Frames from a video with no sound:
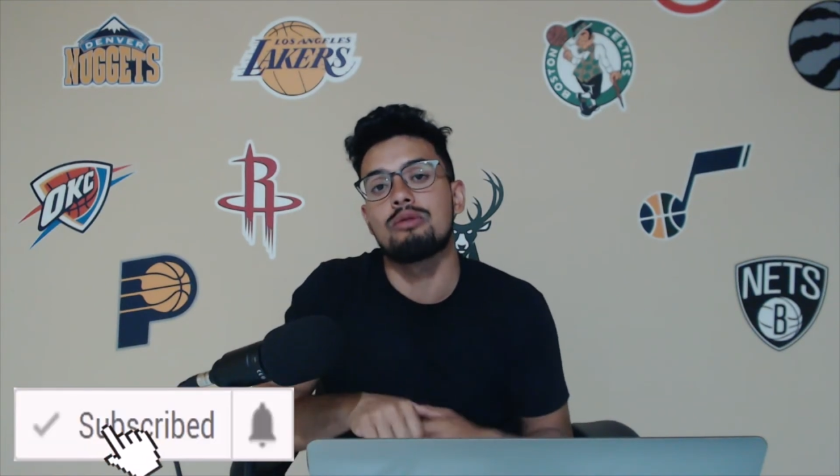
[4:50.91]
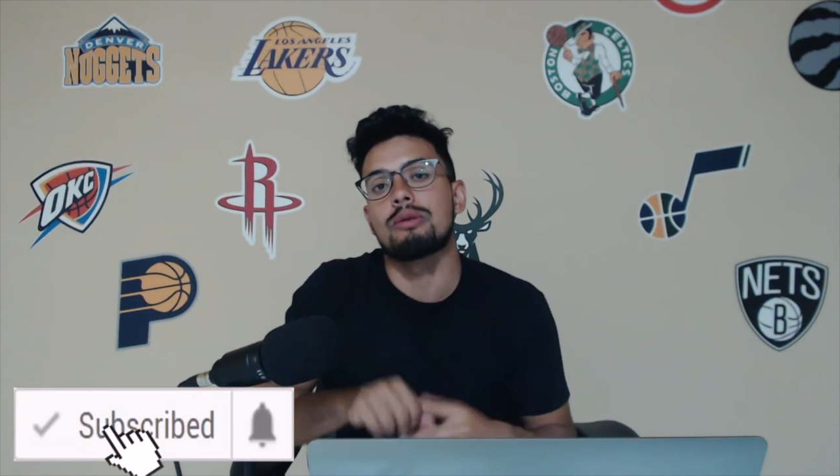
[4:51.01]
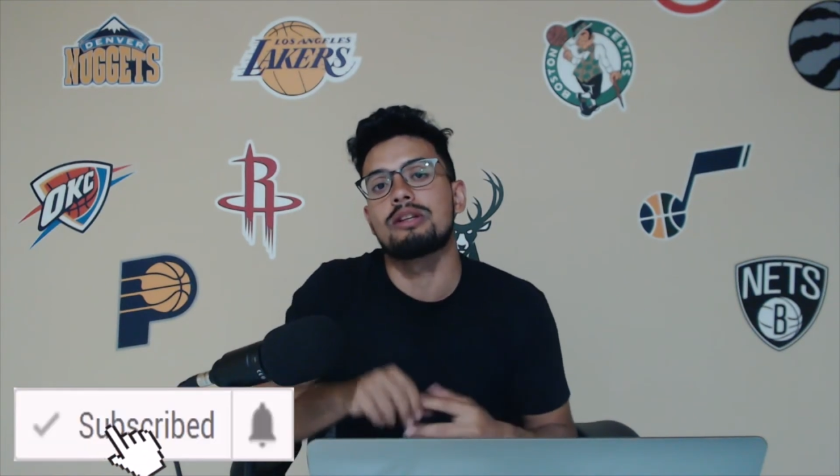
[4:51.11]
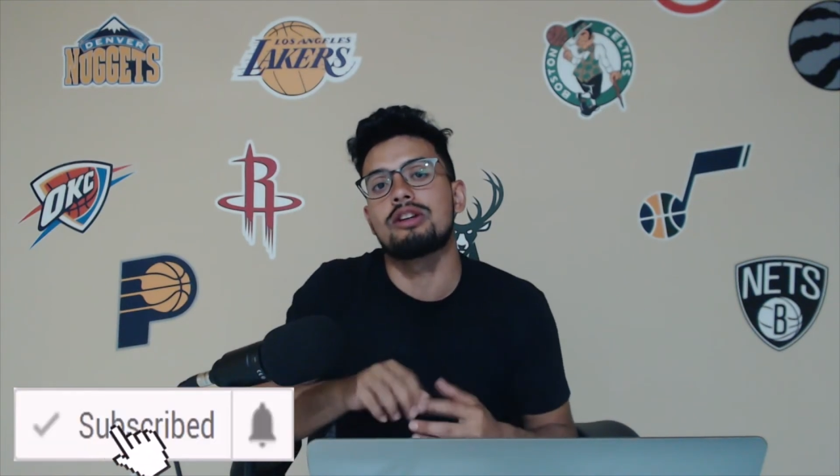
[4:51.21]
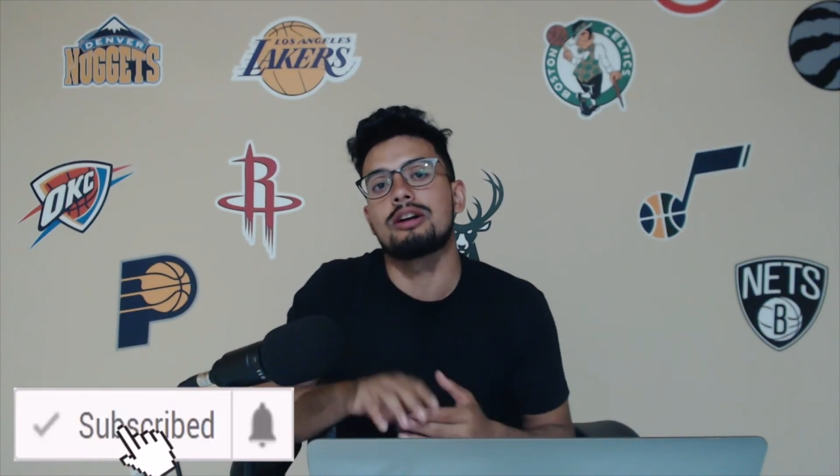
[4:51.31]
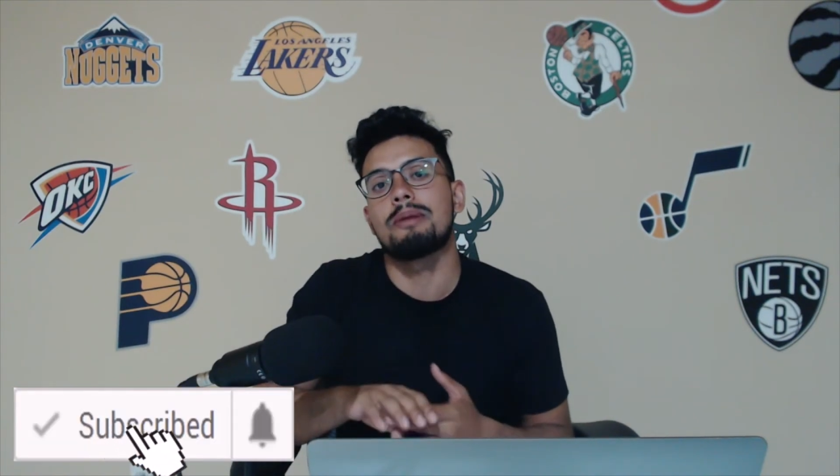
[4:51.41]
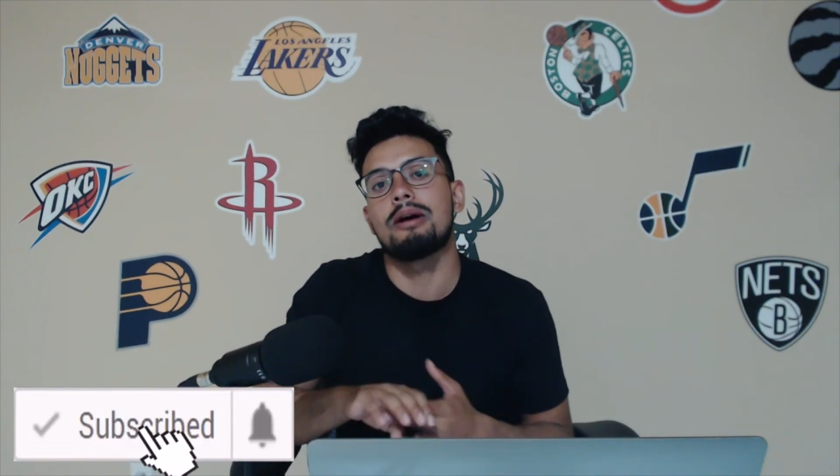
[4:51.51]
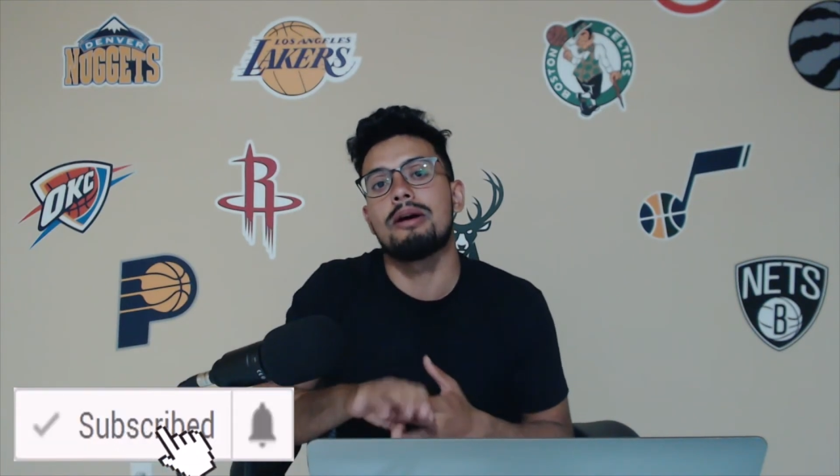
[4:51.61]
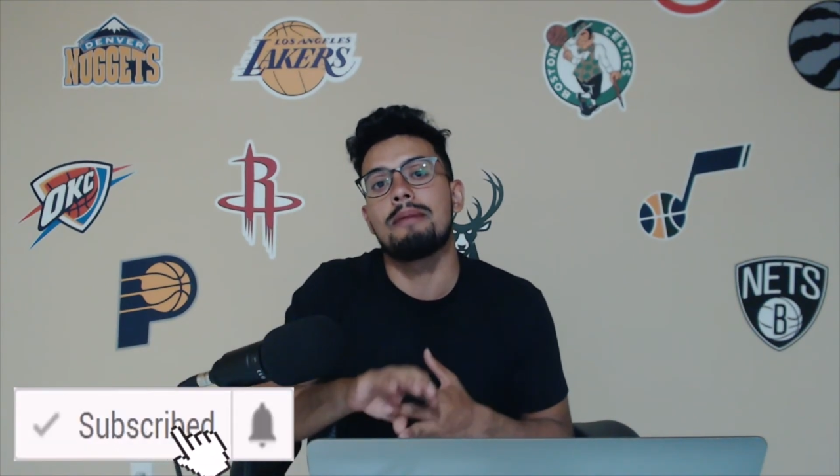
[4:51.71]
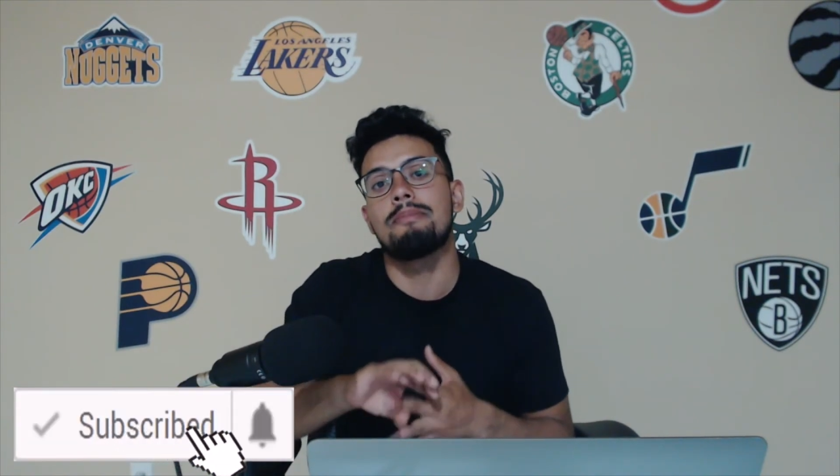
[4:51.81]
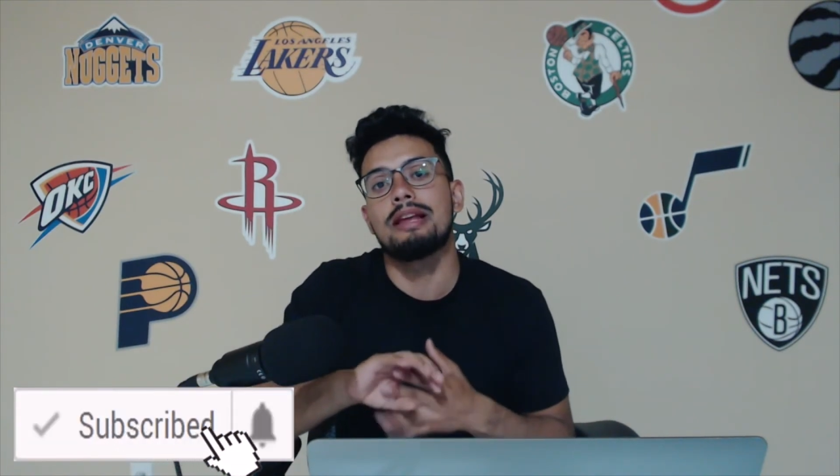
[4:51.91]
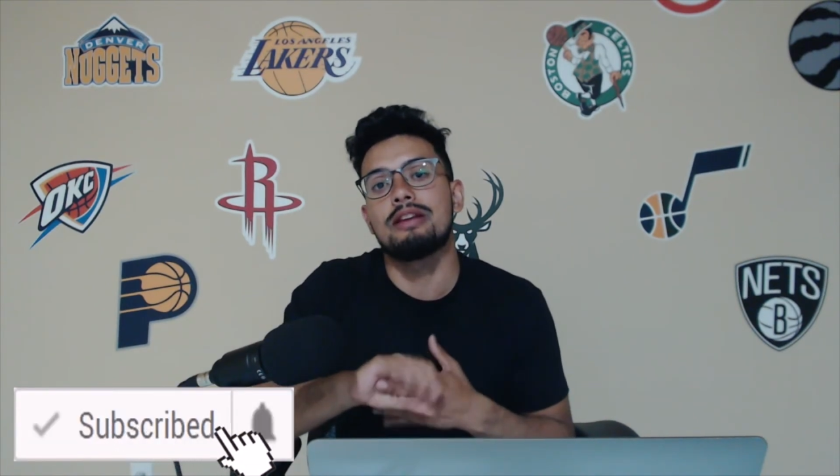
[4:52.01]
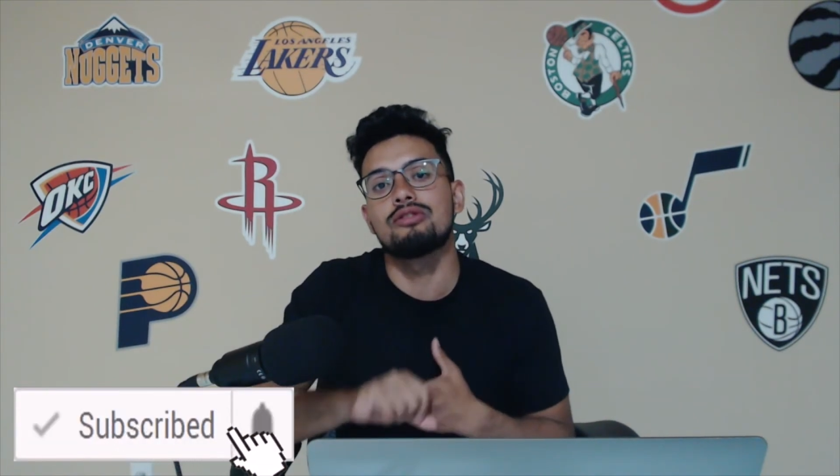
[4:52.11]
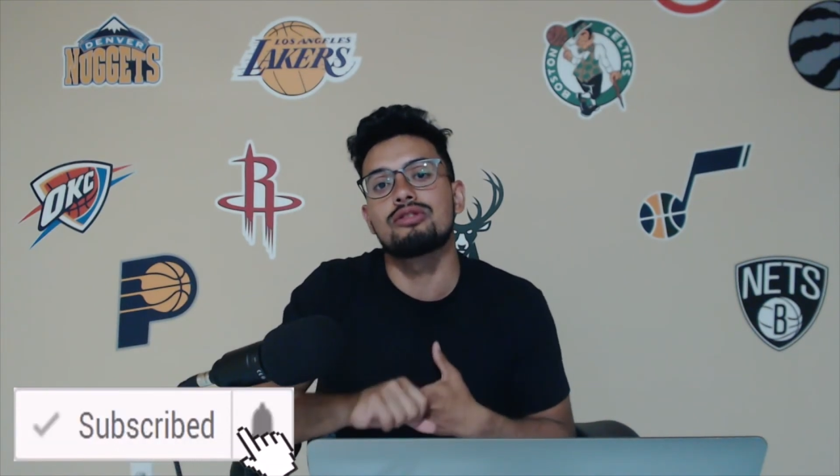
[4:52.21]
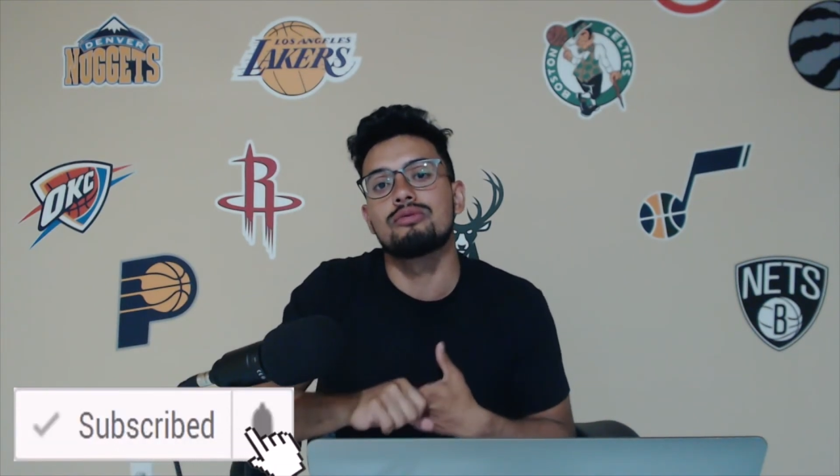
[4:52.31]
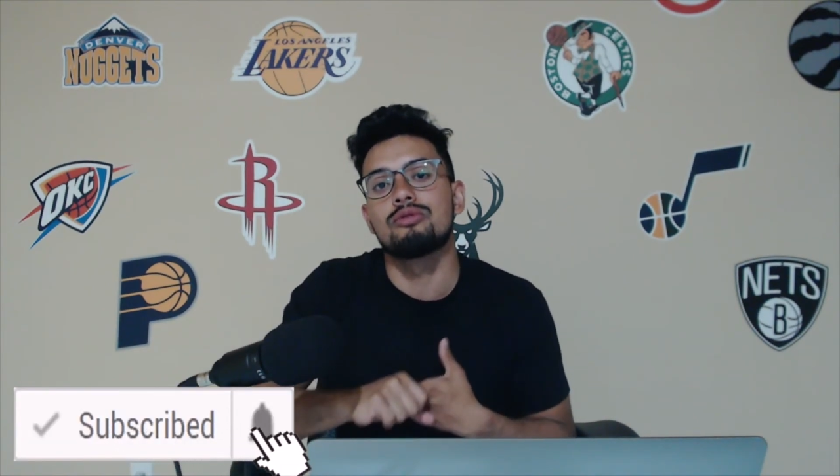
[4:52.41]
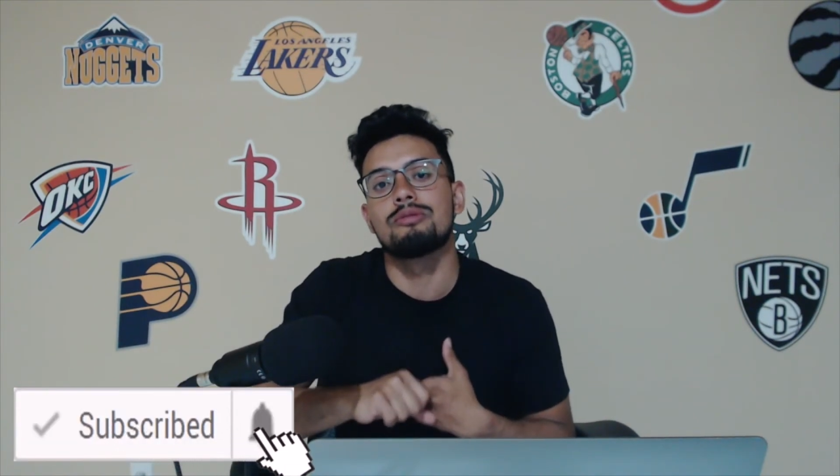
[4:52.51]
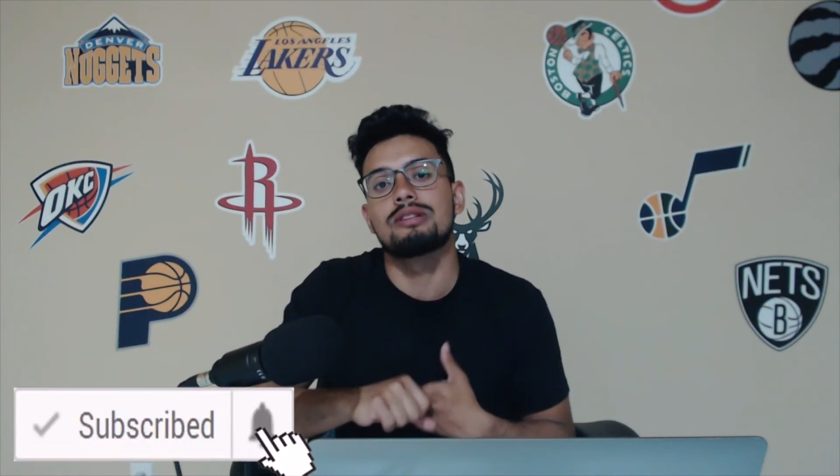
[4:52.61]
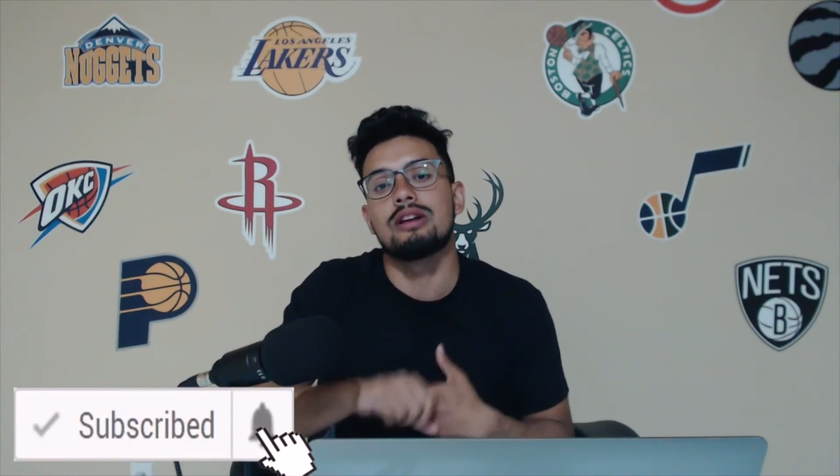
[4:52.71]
where we talk about NBA news and rumors and